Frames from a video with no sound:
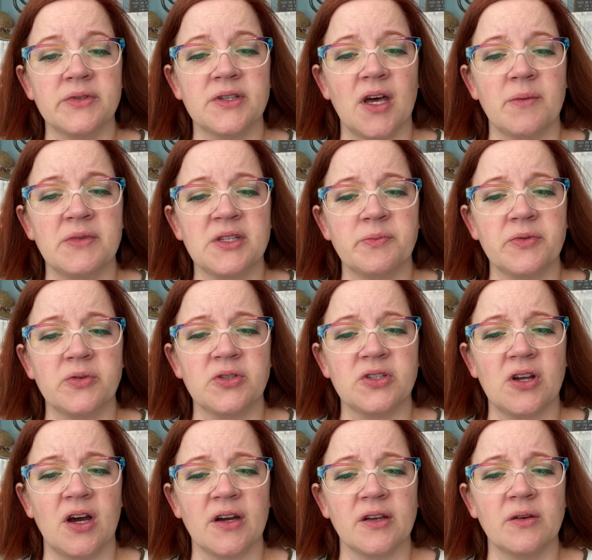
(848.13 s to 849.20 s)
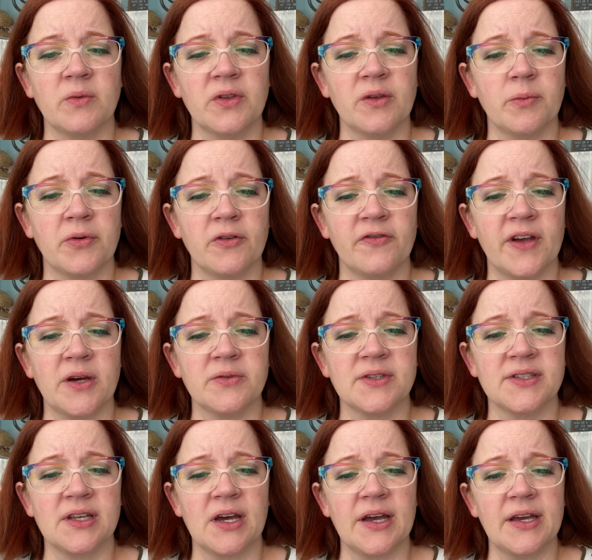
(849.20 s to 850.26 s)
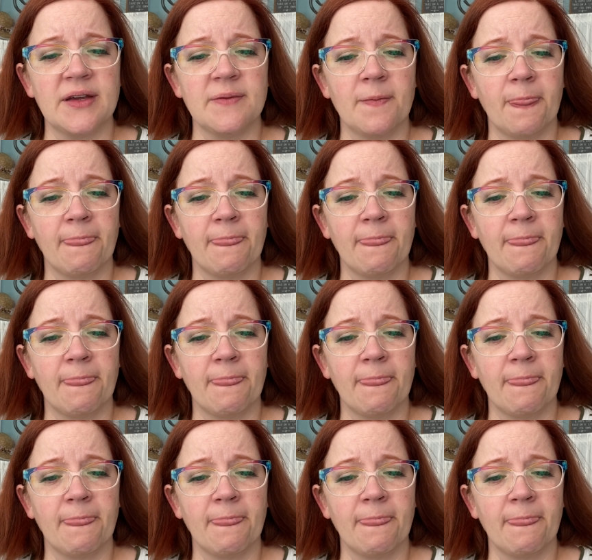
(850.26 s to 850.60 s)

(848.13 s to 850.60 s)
thought Miss Bluestockin with a profound sigh.